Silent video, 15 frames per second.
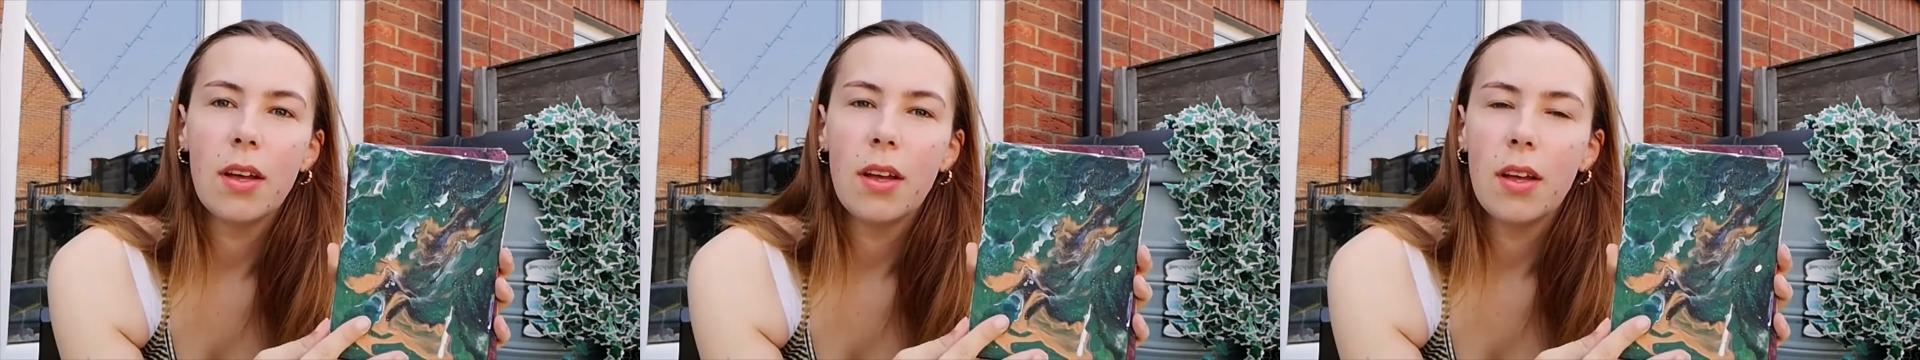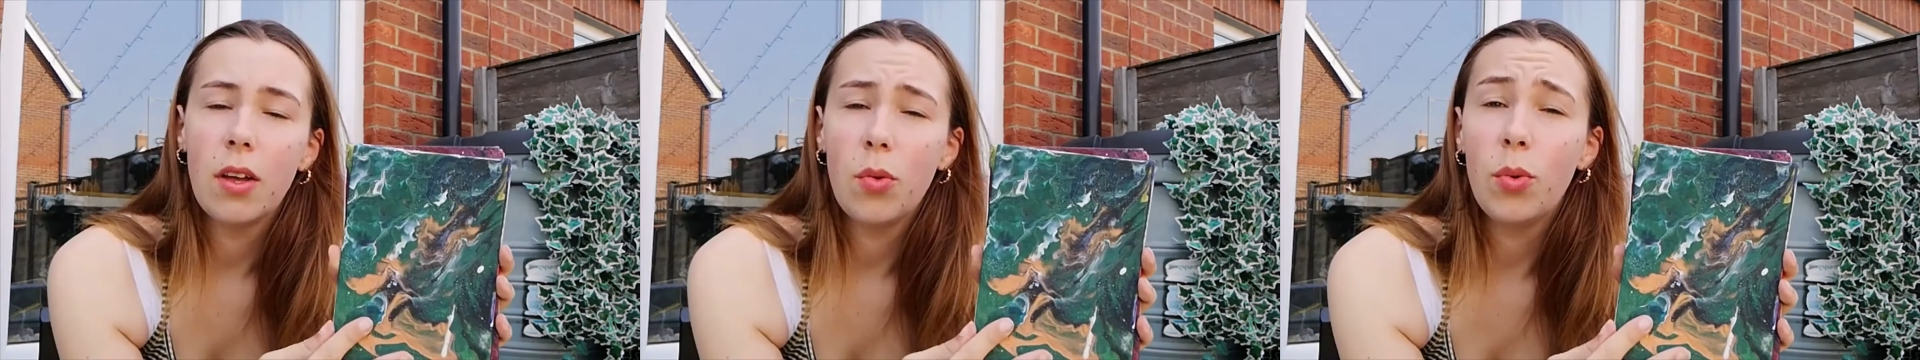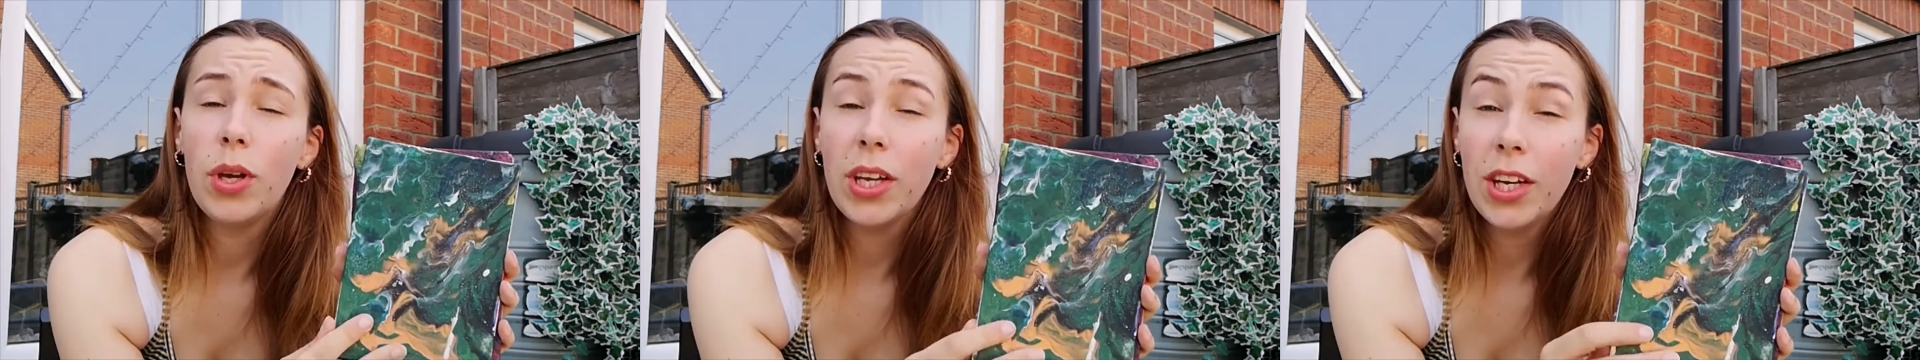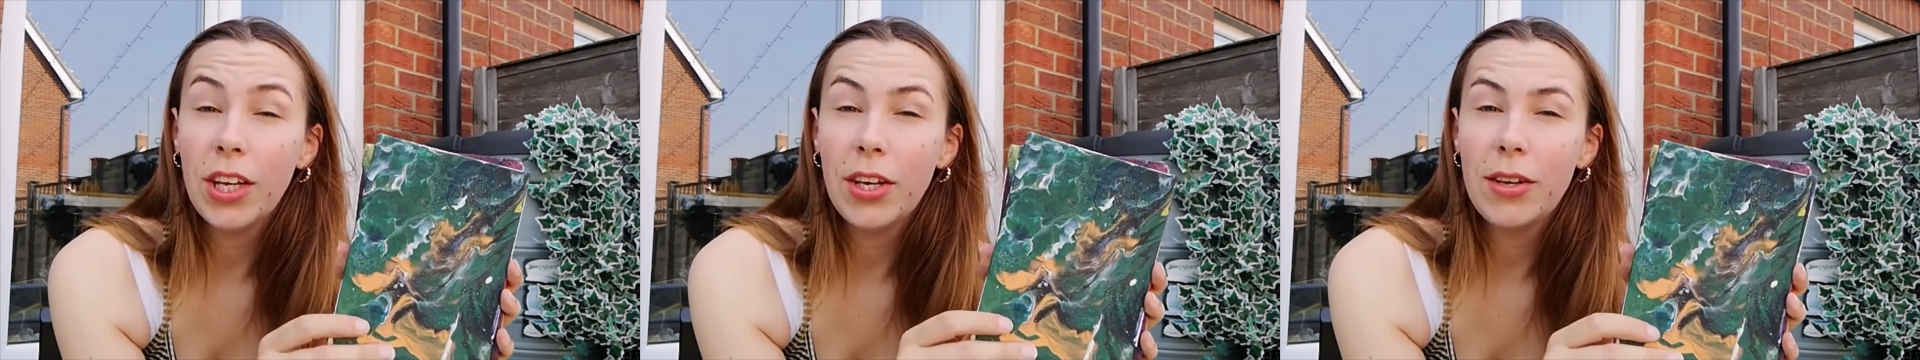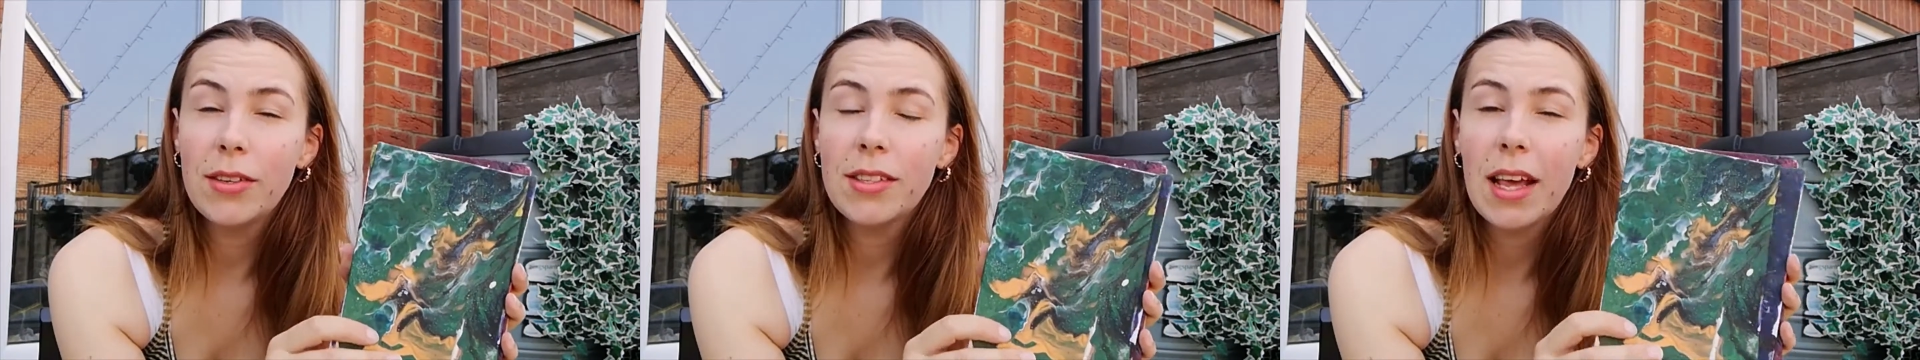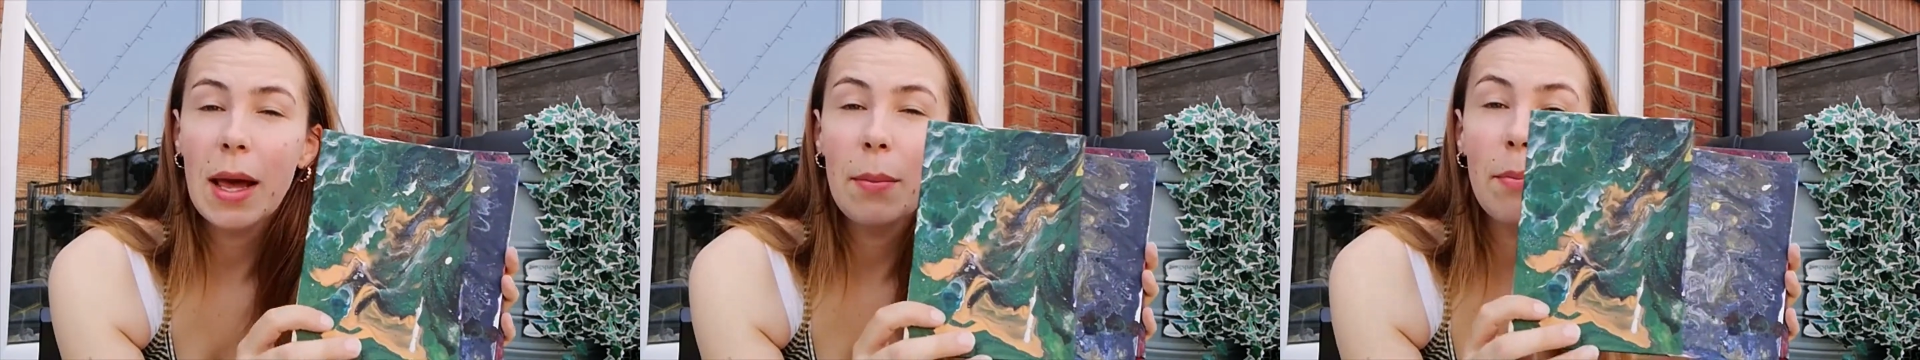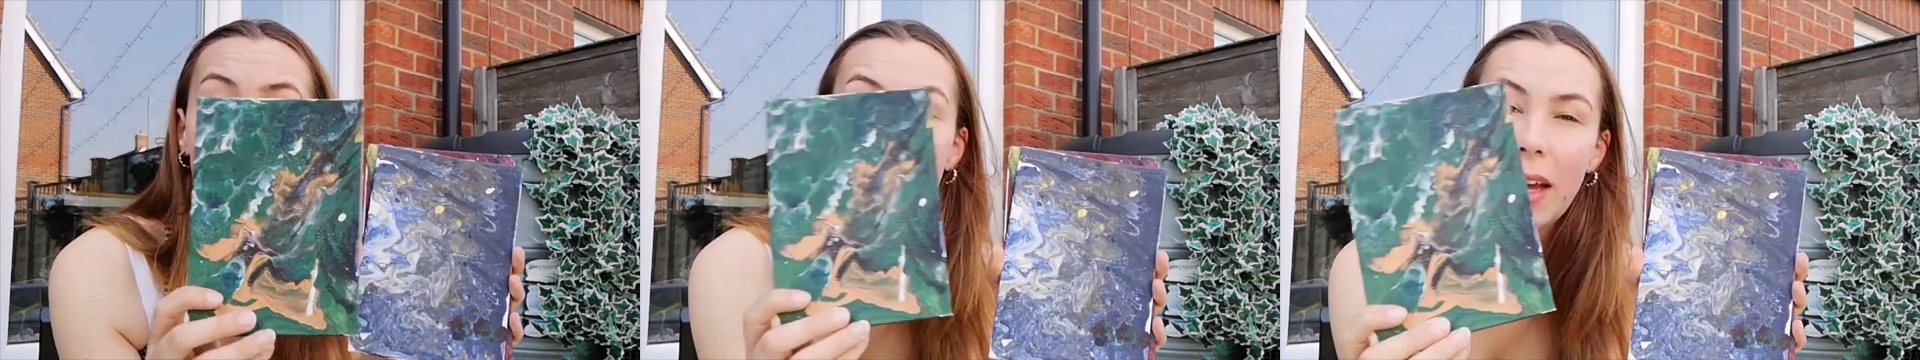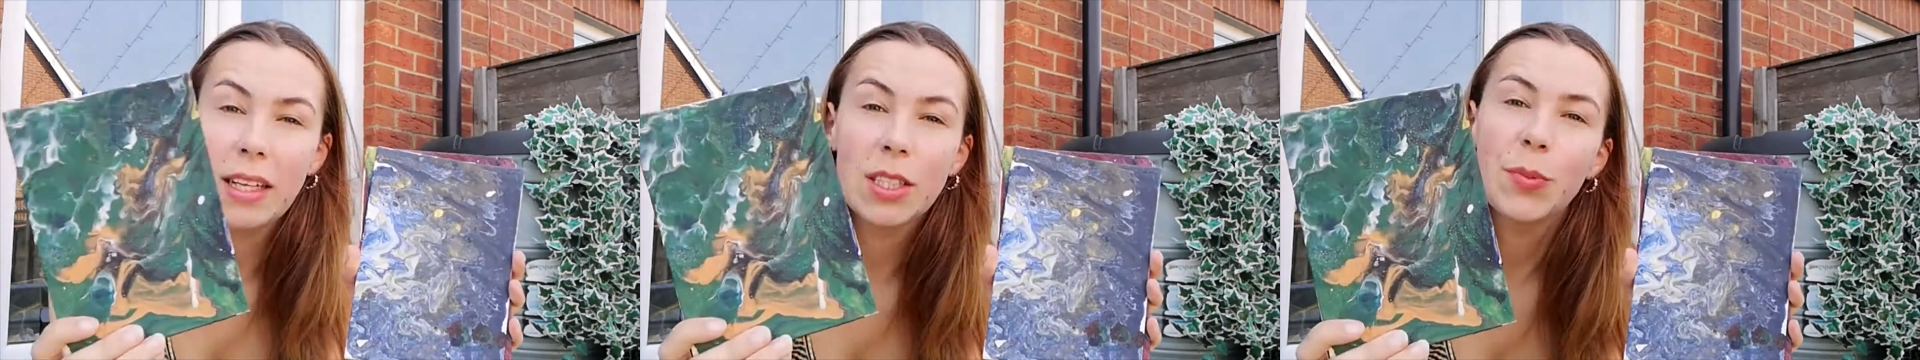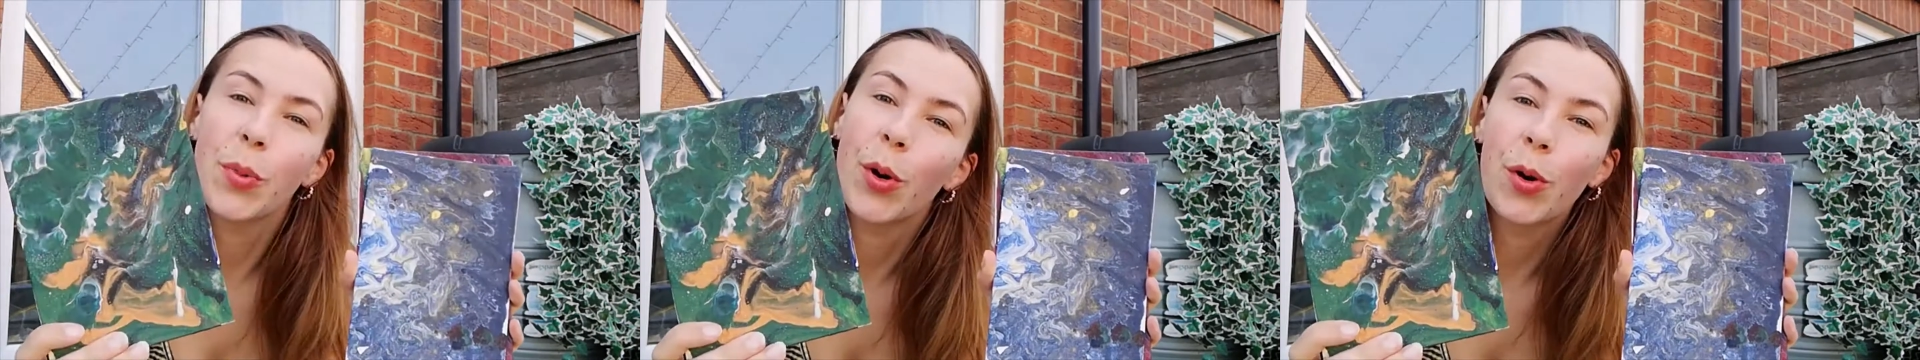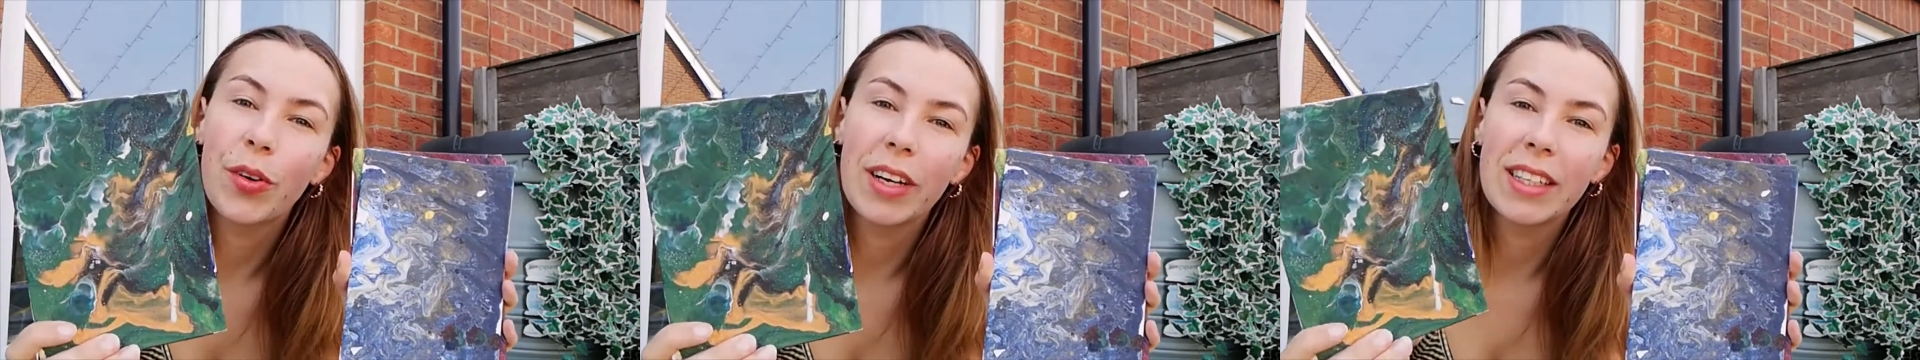We're going to use a paint
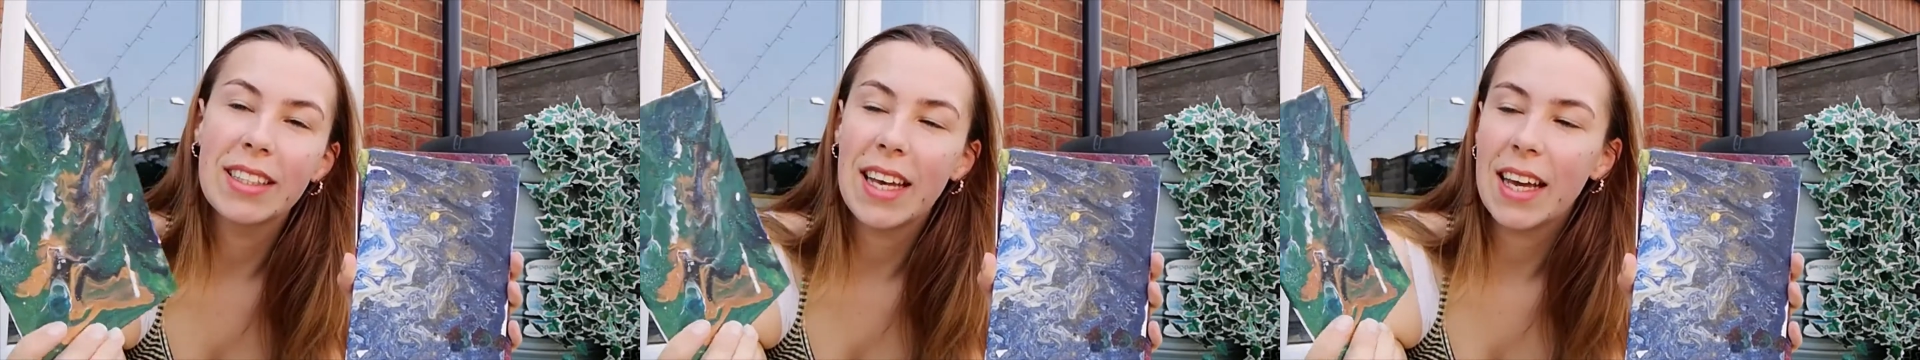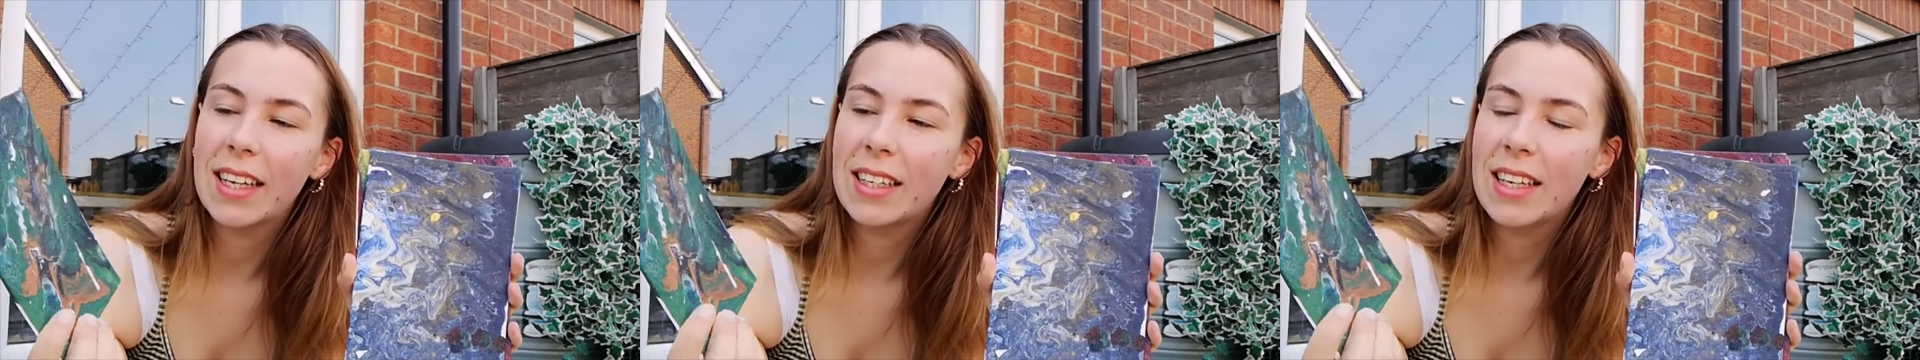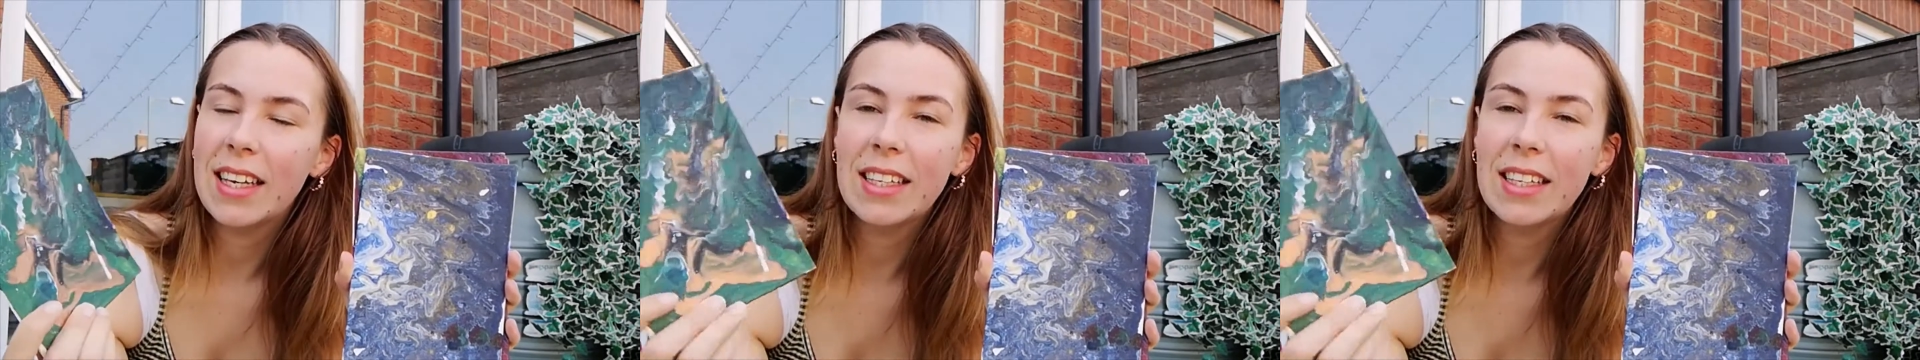pouring technique